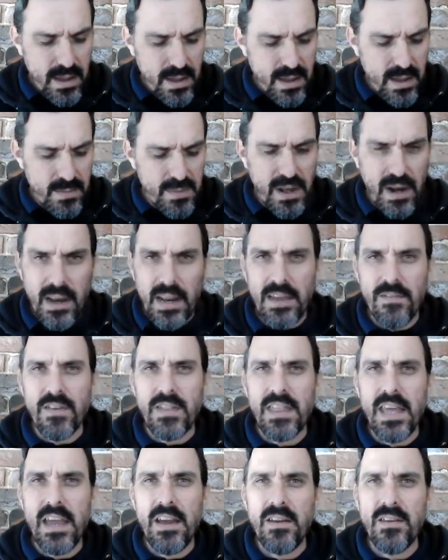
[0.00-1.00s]
I'm going to leave it
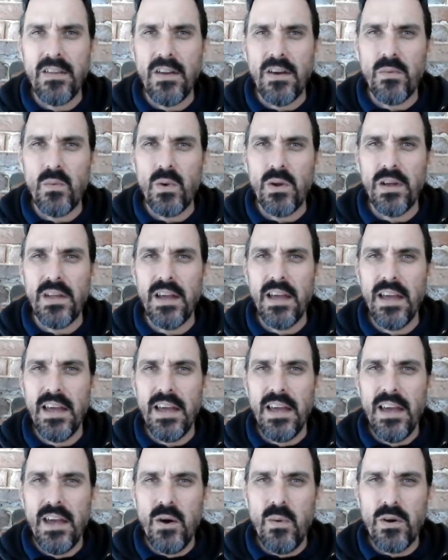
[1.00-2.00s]
there, and I want
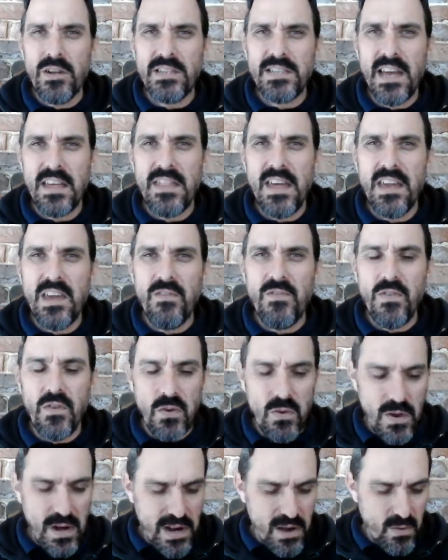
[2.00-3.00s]
to say thank you
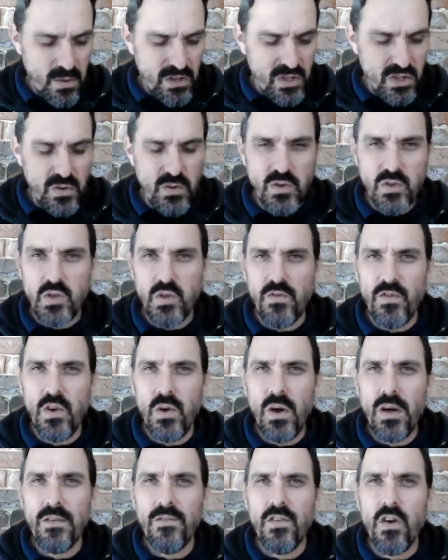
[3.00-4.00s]
for watching this review.
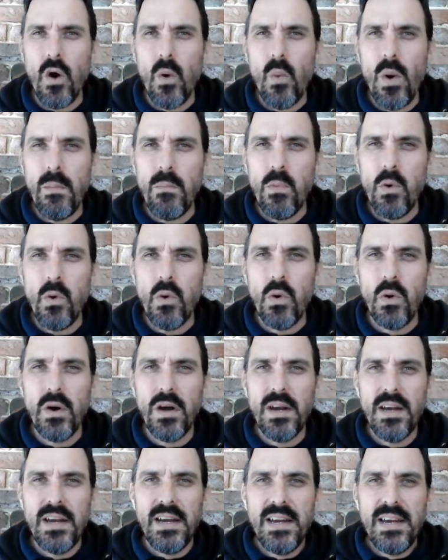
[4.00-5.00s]
I've got one more
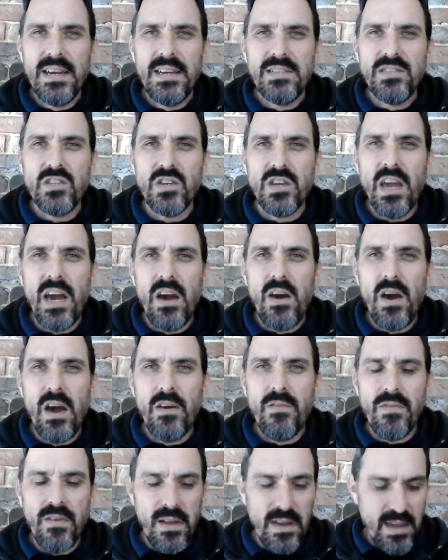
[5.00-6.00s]
to go.
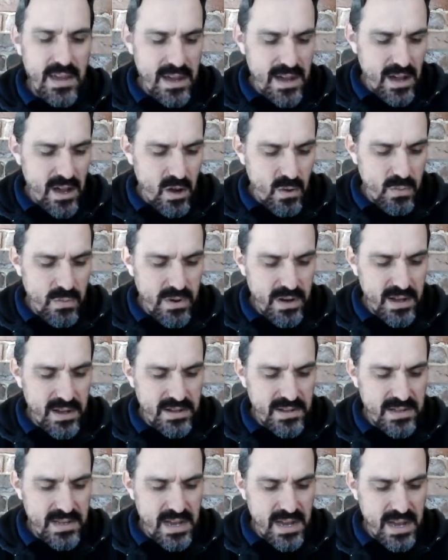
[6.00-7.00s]
Hopefully I'll bring
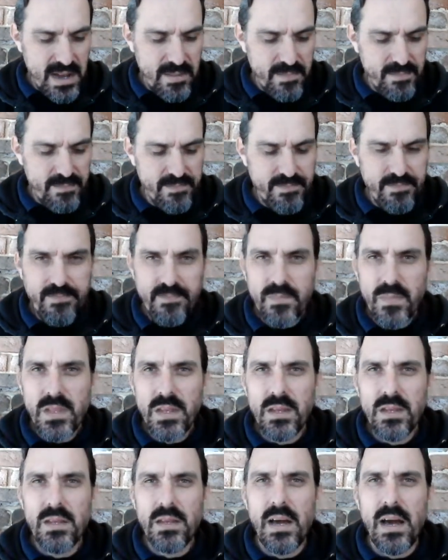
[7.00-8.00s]
it
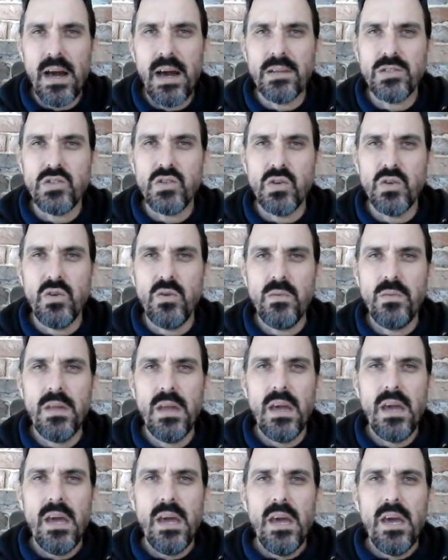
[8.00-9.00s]
soon.
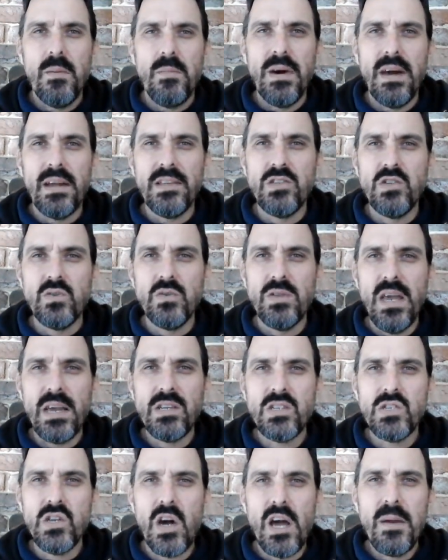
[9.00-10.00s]
But until
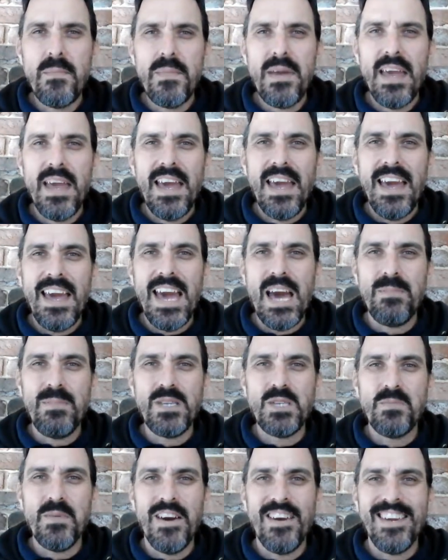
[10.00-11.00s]
next time, happy
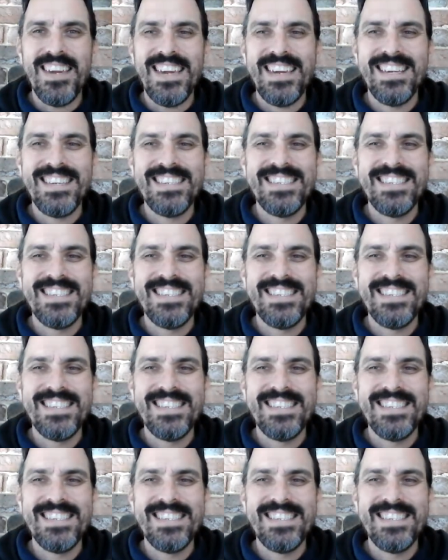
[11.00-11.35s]
smoking.